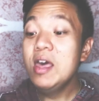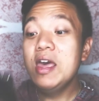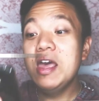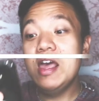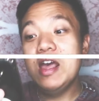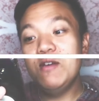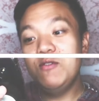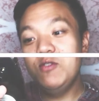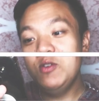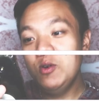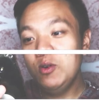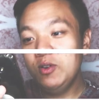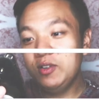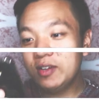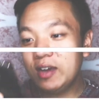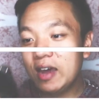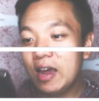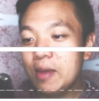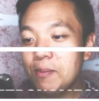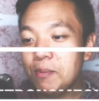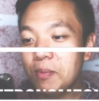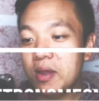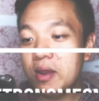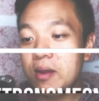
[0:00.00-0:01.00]
if you
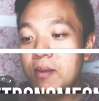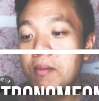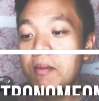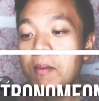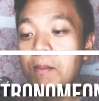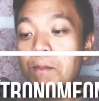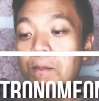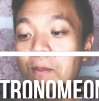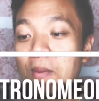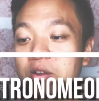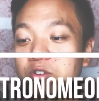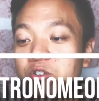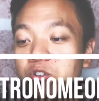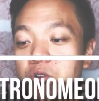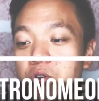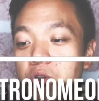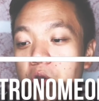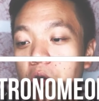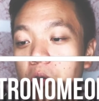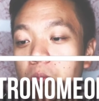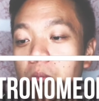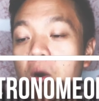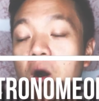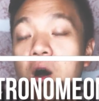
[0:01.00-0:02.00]
type in
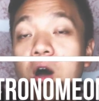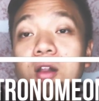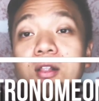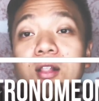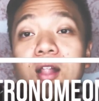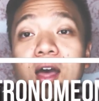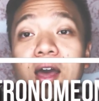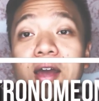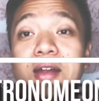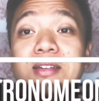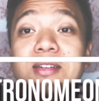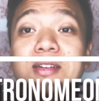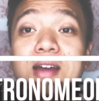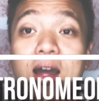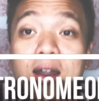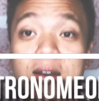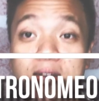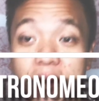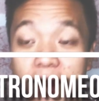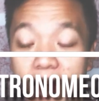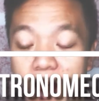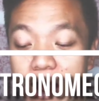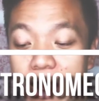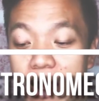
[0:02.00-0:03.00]

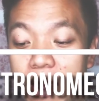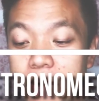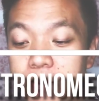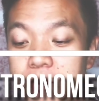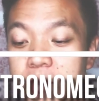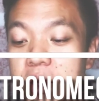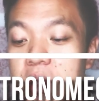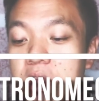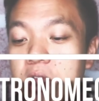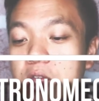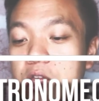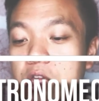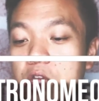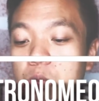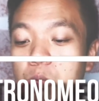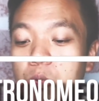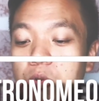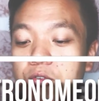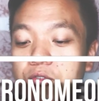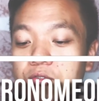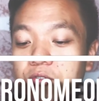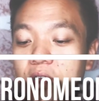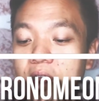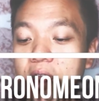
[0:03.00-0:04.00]
metronomeonline.com, you will
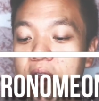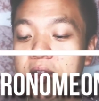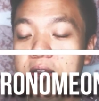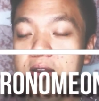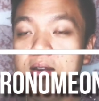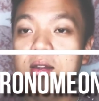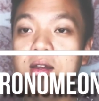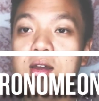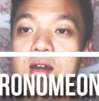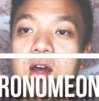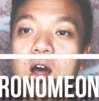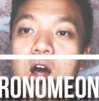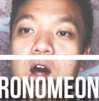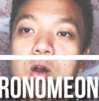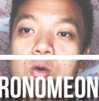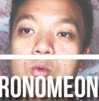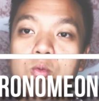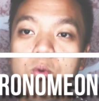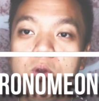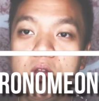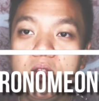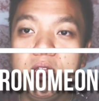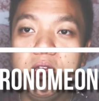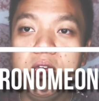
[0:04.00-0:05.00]
find a
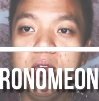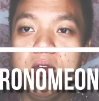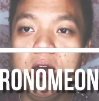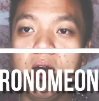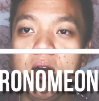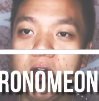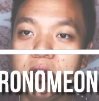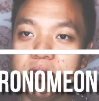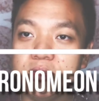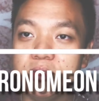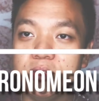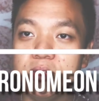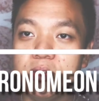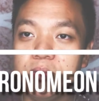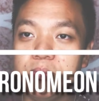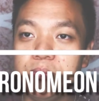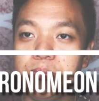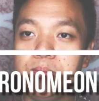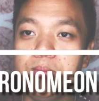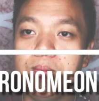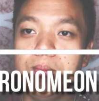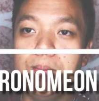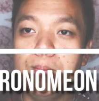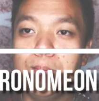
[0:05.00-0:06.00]
really
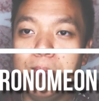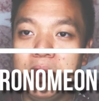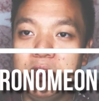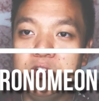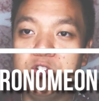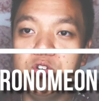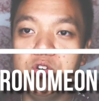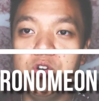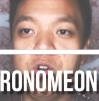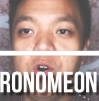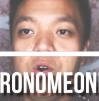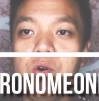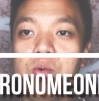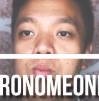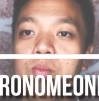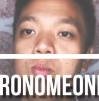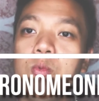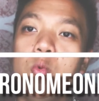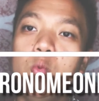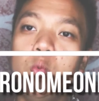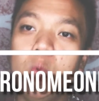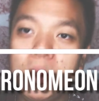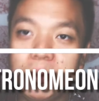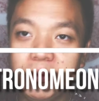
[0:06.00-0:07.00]
awesome metronome
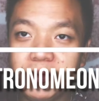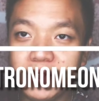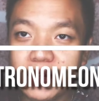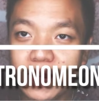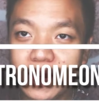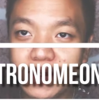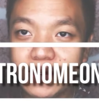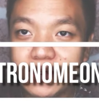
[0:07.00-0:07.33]
website.